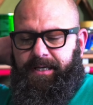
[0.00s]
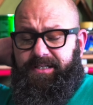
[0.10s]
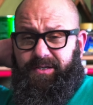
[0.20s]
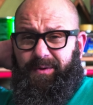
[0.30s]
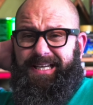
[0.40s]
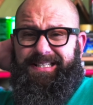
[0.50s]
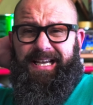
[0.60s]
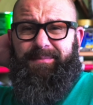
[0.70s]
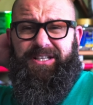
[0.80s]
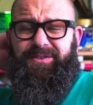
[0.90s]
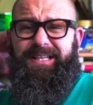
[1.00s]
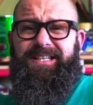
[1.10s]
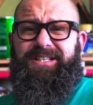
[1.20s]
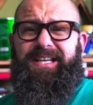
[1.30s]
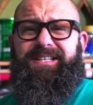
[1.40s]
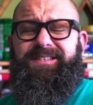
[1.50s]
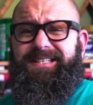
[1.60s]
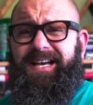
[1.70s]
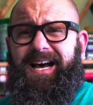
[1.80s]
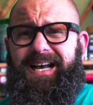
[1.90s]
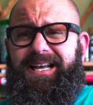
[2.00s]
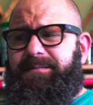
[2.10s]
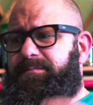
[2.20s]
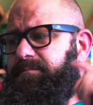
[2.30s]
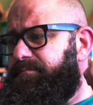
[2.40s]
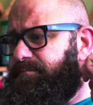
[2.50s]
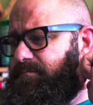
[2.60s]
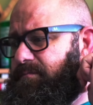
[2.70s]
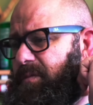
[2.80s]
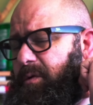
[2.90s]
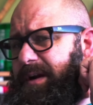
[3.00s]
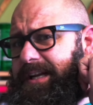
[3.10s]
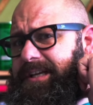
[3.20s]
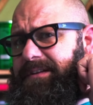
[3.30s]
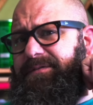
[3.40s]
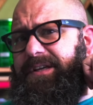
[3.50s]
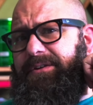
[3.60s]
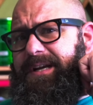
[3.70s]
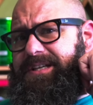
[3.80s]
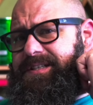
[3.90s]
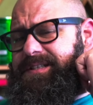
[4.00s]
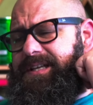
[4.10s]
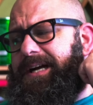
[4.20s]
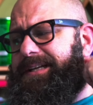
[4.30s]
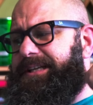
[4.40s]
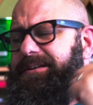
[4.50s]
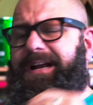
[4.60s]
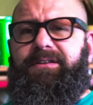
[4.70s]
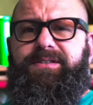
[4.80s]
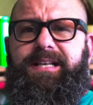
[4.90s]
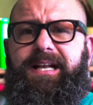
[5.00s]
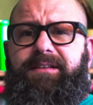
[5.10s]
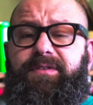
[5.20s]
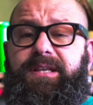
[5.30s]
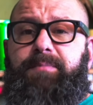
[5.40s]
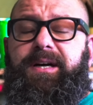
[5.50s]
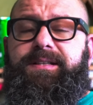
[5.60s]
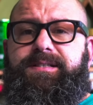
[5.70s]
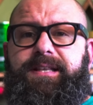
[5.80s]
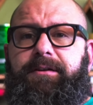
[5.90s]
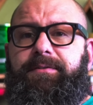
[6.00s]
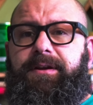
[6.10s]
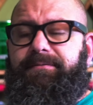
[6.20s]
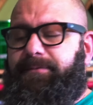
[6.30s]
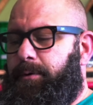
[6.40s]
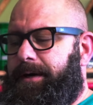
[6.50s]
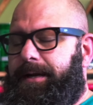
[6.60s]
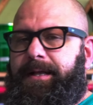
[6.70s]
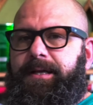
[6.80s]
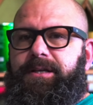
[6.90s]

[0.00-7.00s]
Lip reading: So anytime that you need to change the time or any configurations on here outside of the buttons that are there for it,